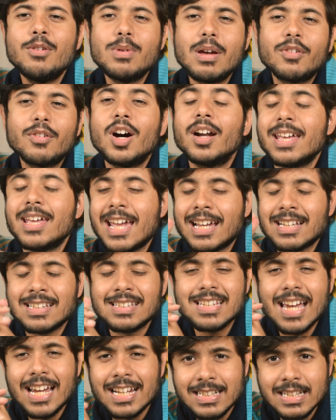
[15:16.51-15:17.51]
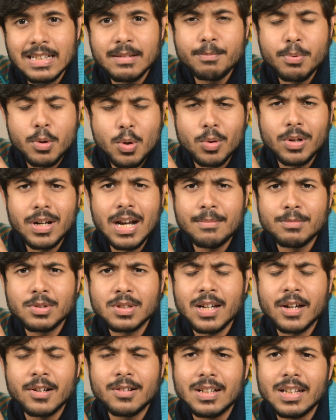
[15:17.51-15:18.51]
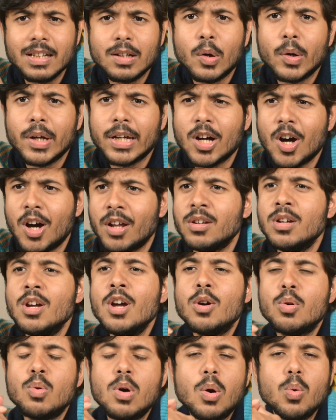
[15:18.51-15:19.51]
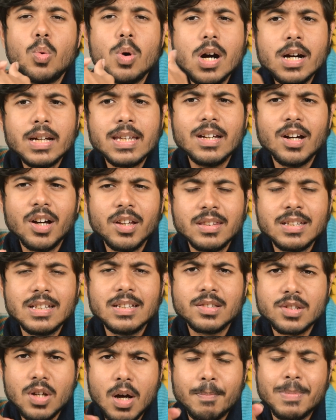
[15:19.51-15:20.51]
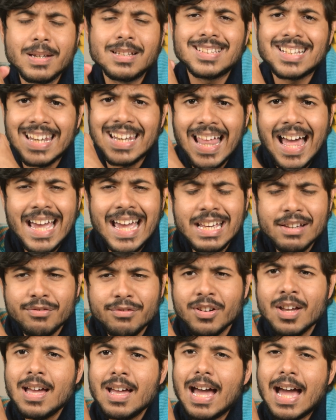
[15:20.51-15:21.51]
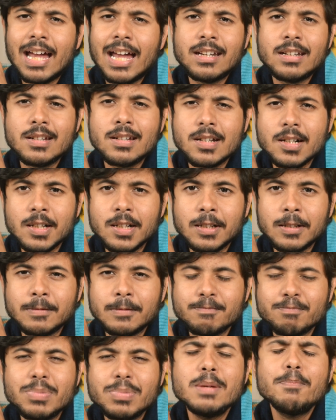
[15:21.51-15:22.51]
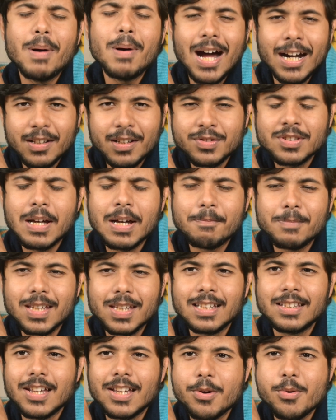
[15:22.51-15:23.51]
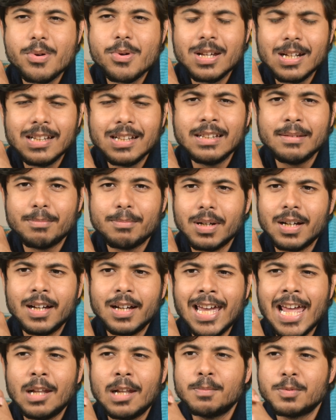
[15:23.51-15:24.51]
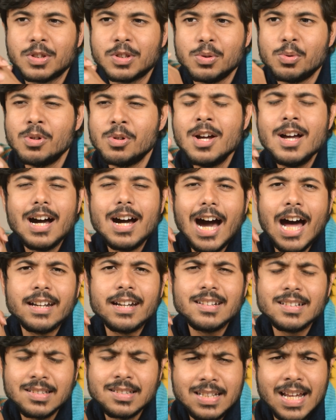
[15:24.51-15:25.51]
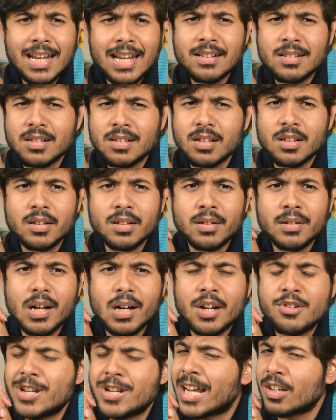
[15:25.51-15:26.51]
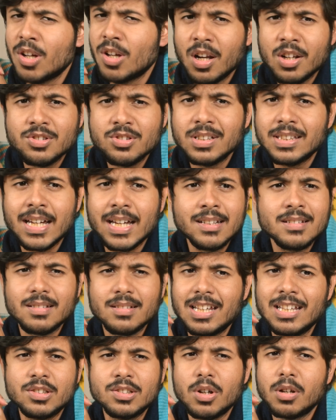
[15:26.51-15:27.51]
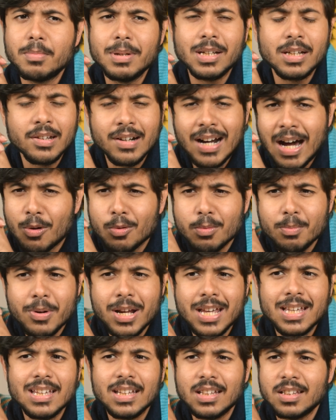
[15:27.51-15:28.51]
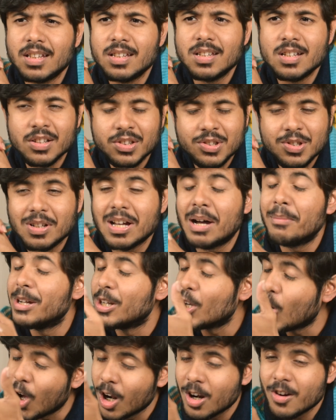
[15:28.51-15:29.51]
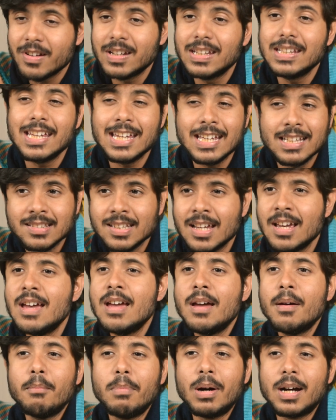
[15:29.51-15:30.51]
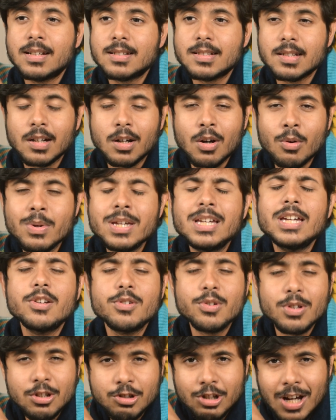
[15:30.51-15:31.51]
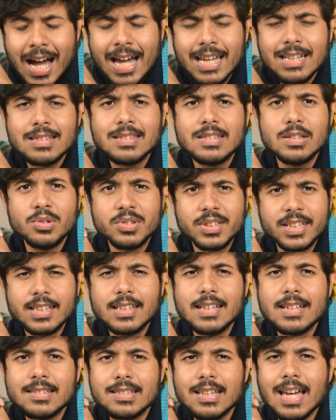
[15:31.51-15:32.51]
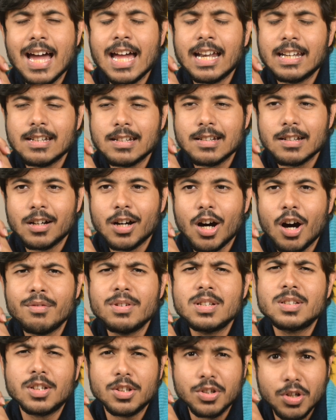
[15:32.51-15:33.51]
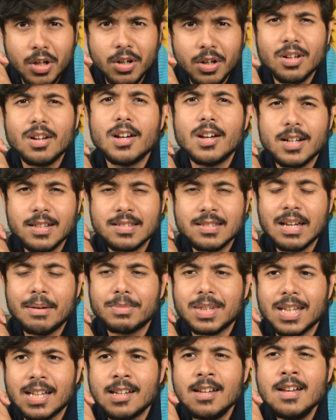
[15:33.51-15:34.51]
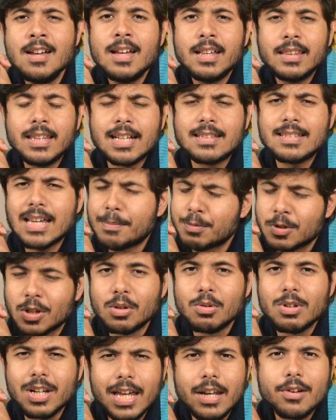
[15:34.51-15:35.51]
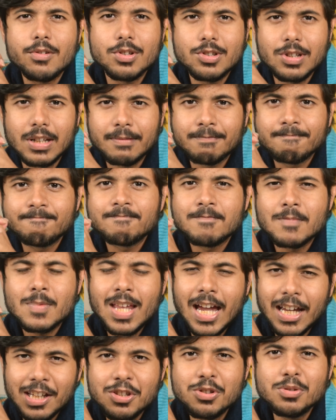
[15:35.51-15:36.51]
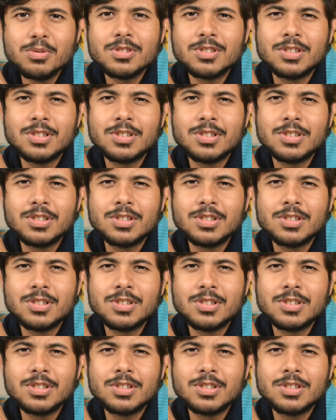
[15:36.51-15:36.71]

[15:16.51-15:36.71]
We have got exciting programs currently going on. We are working on these topics live, and be part of something that really helps you understand a technology that is going to be groundbreaking in the years to come. It already is, but we can reach heights using this, and obviously you're going to learn something that's absolutely enriching. Thank you.